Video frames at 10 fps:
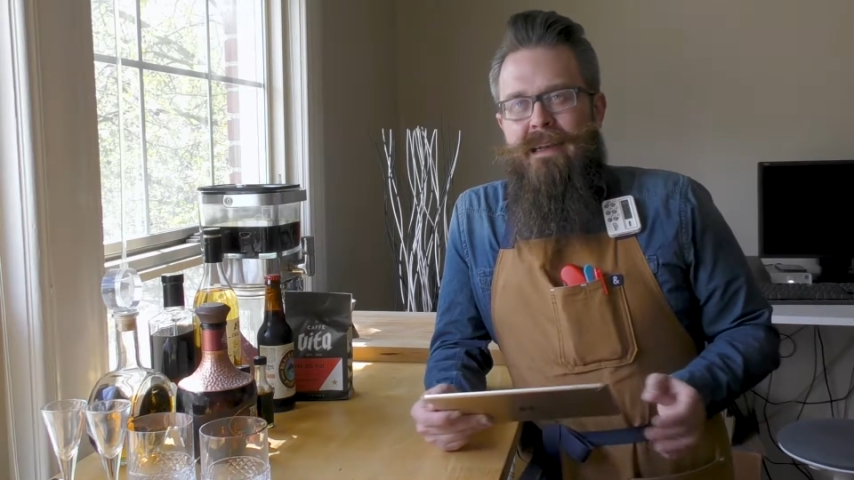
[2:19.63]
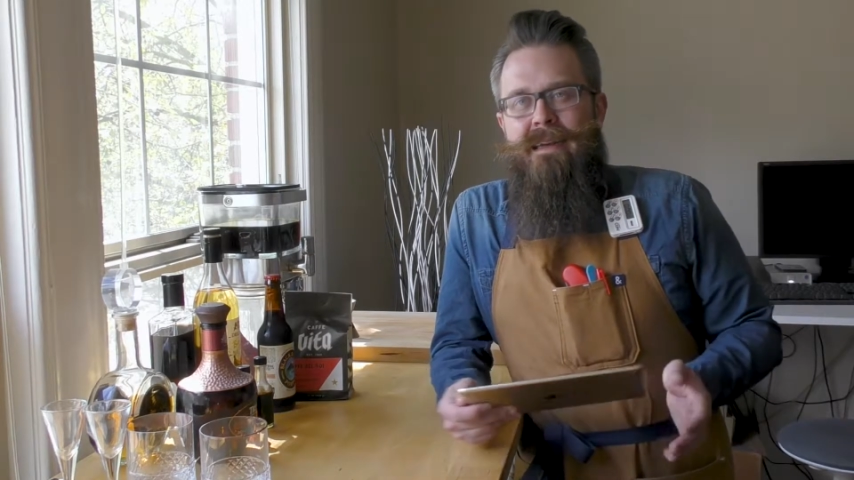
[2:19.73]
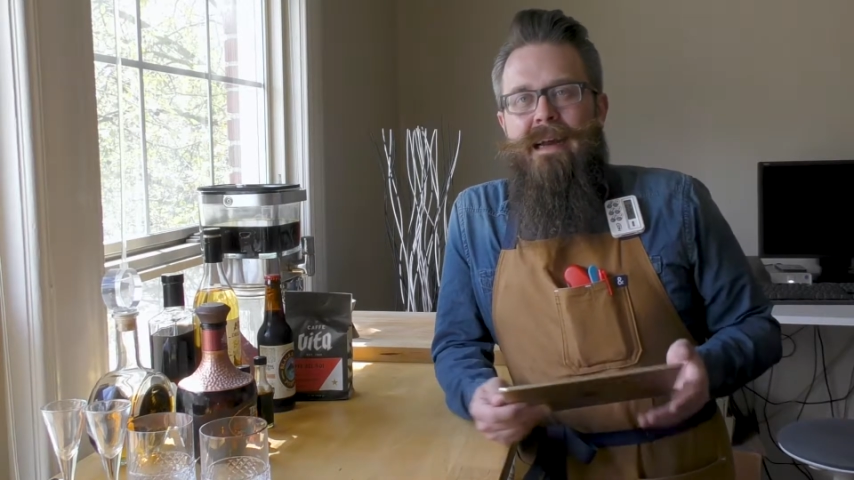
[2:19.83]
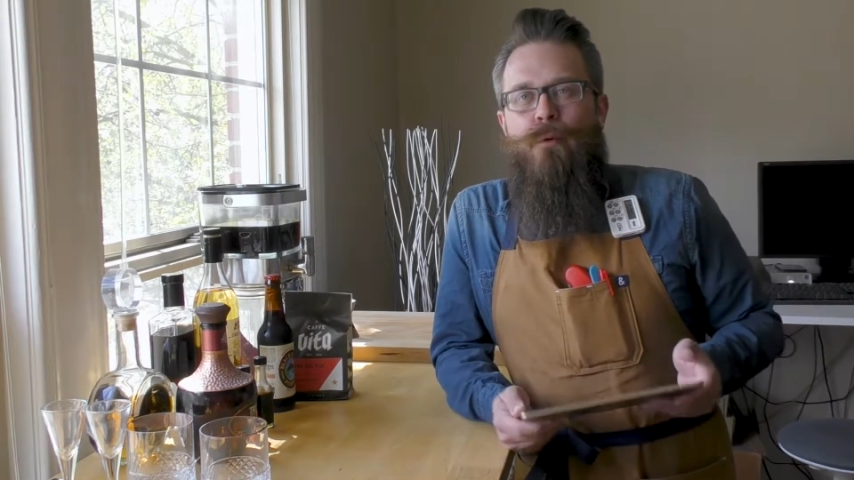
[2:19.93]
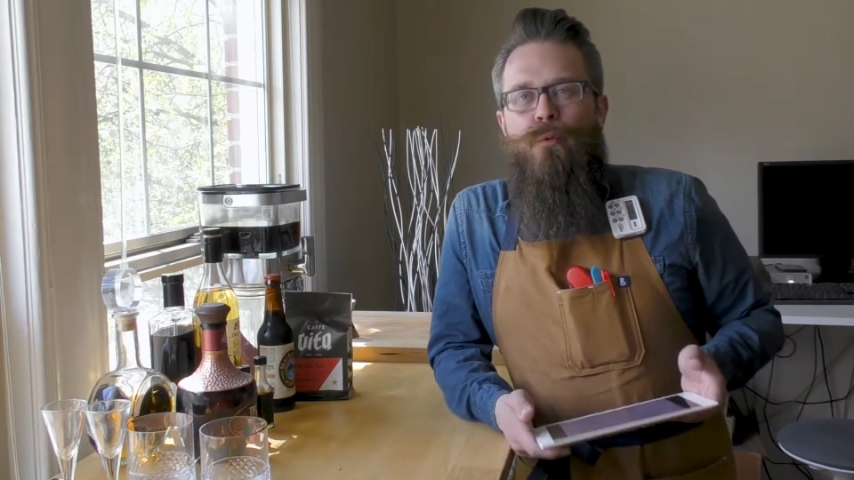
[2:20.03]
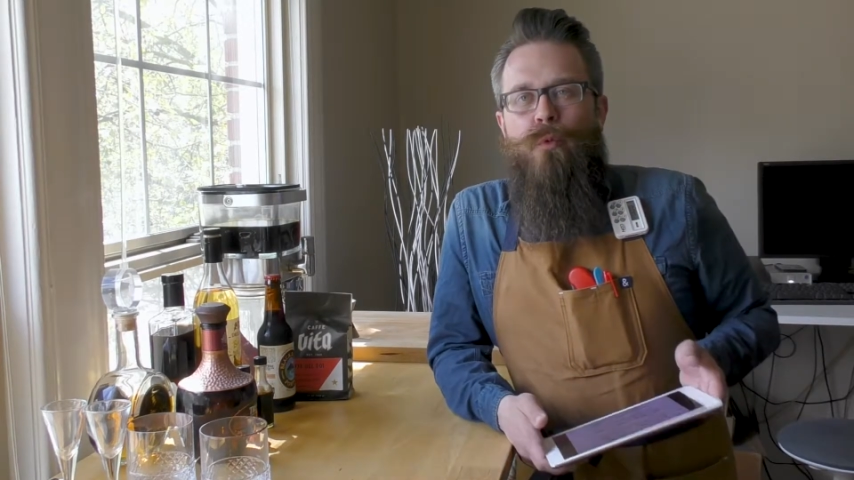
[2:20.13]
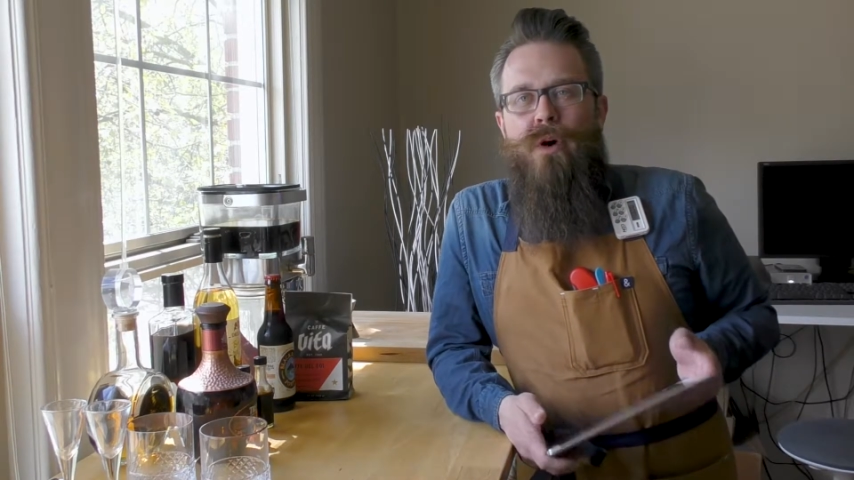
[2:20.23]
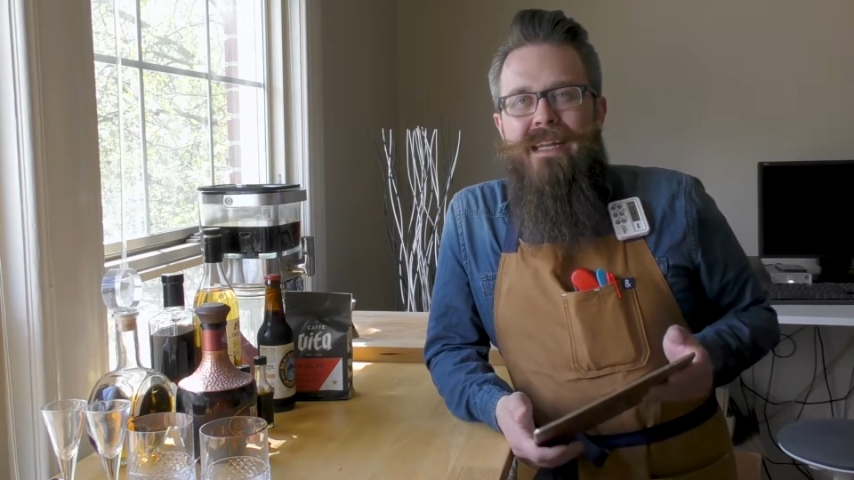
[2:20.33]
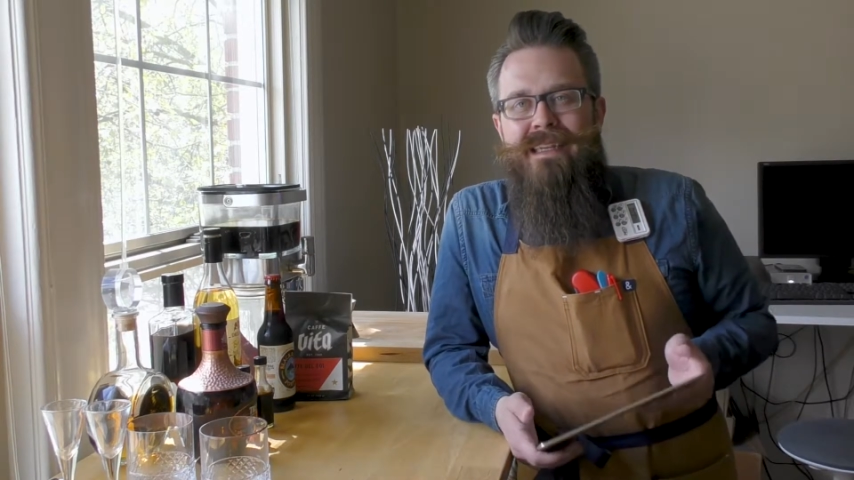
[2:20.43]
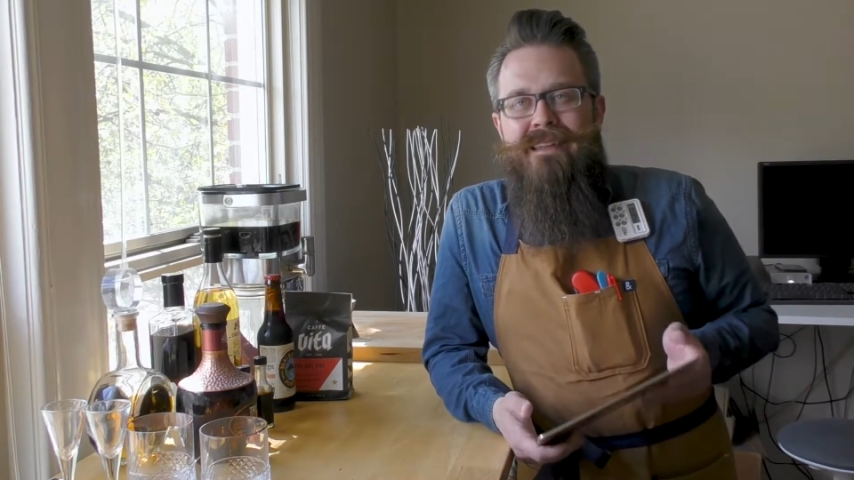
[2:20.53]
Now,
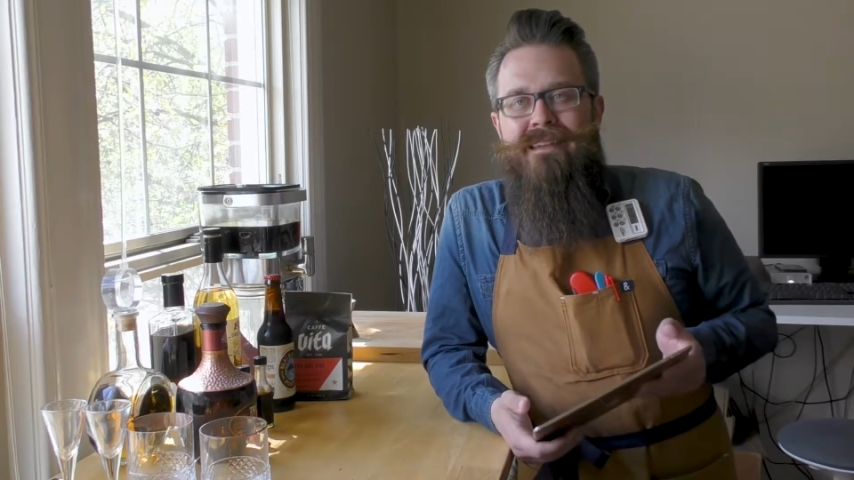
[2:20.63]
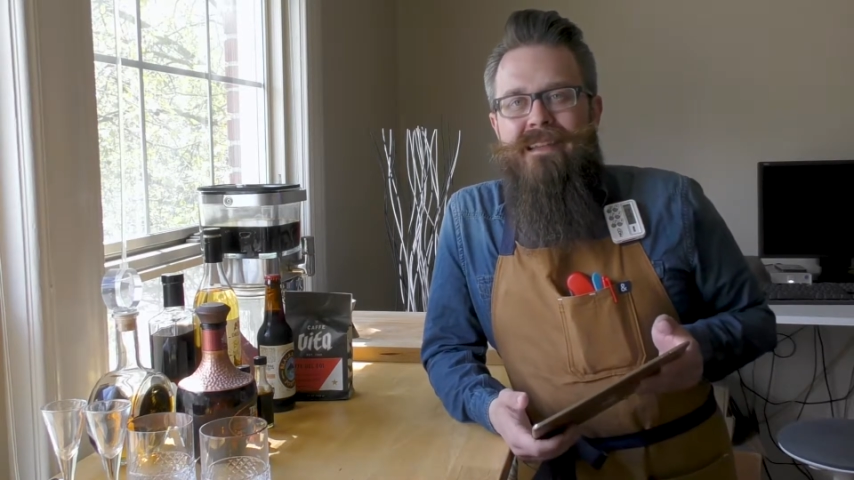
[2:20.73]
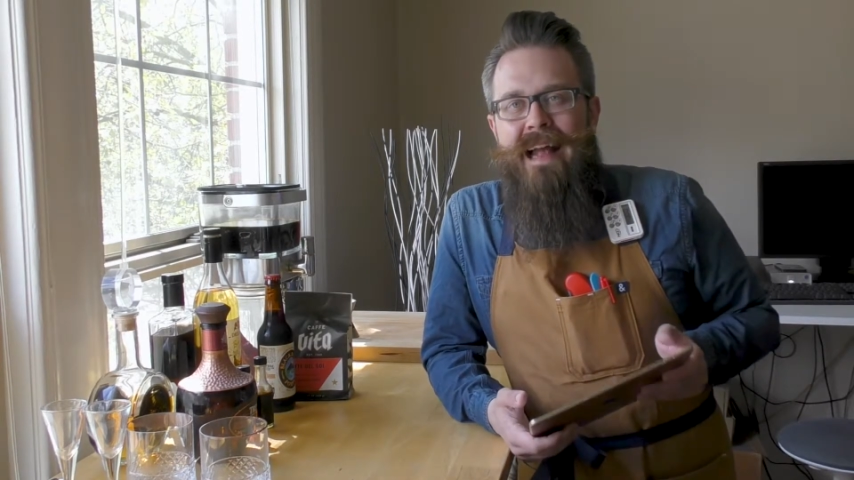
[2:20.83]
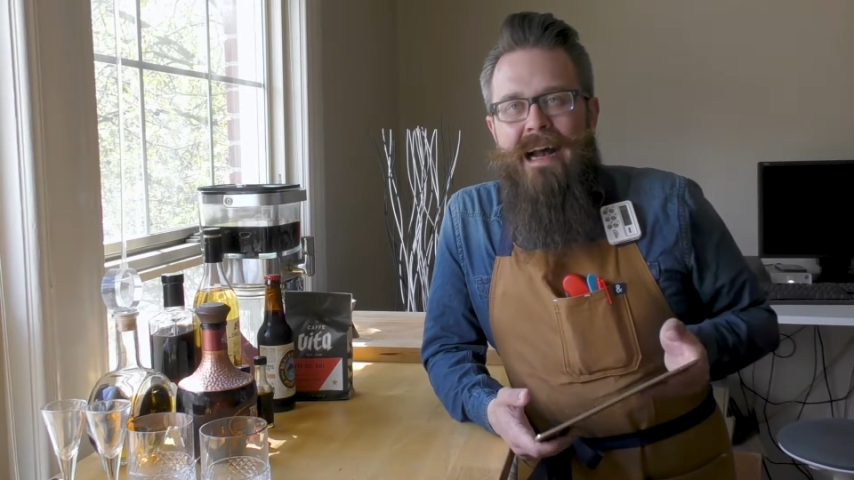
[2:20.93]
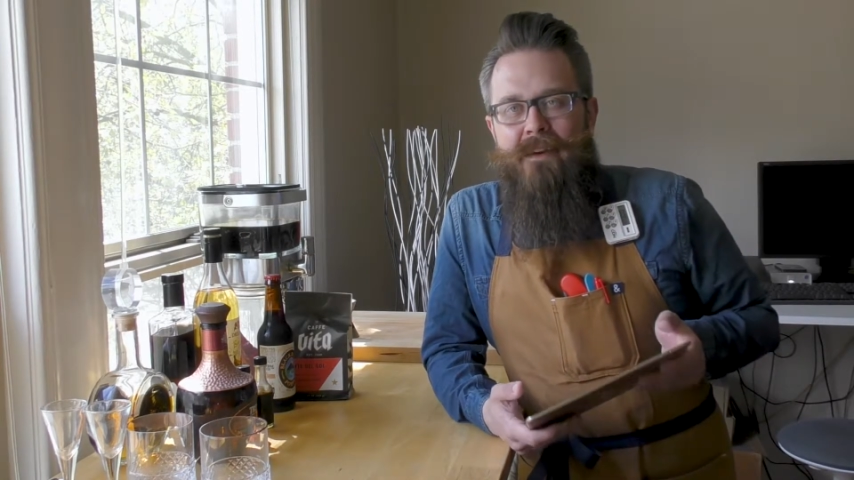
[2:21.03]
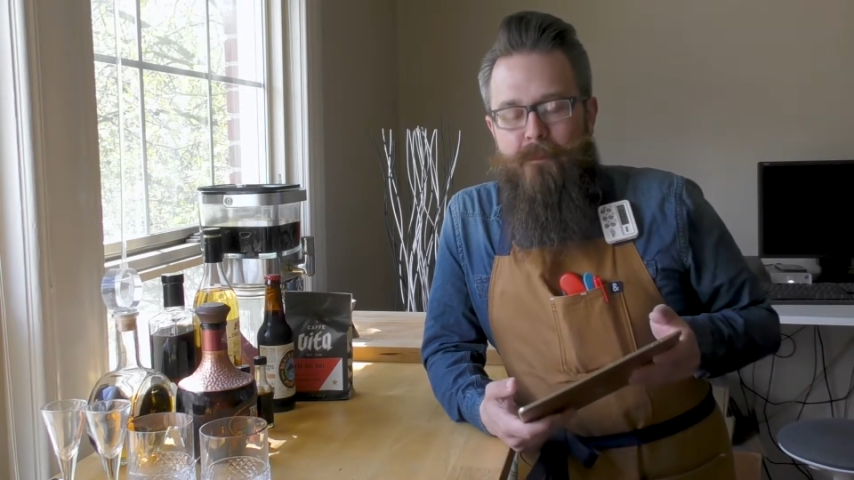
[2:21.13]
what does that